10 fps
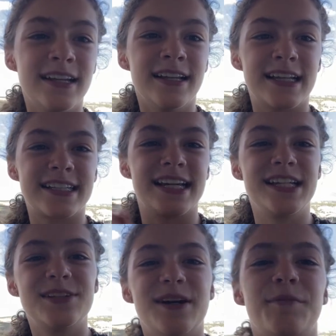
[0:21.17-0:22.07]
Let's get
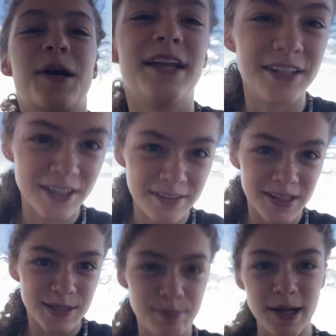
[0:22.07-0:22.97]
into it, I'm kinda
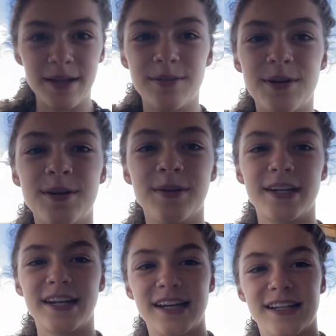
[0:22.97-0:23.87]
nervous, but we're
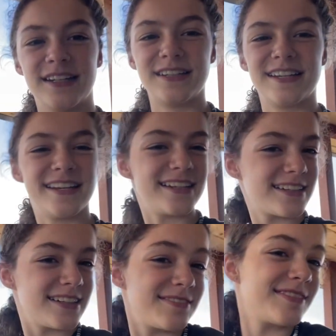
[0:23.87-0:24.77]
gonna get into this.